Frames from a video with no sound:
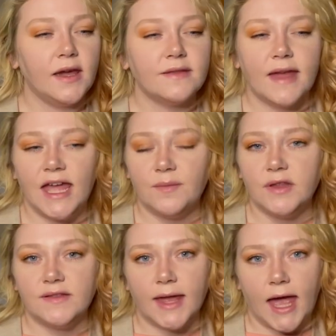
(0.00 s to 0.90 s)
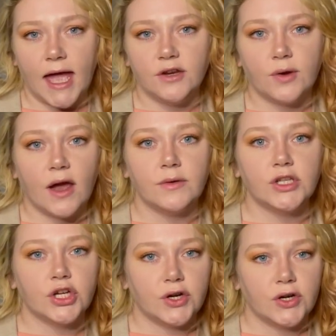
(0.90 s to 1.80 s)
Its aim is to guide Crown
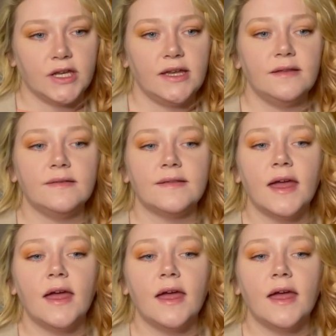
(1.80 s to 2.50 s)
attorneys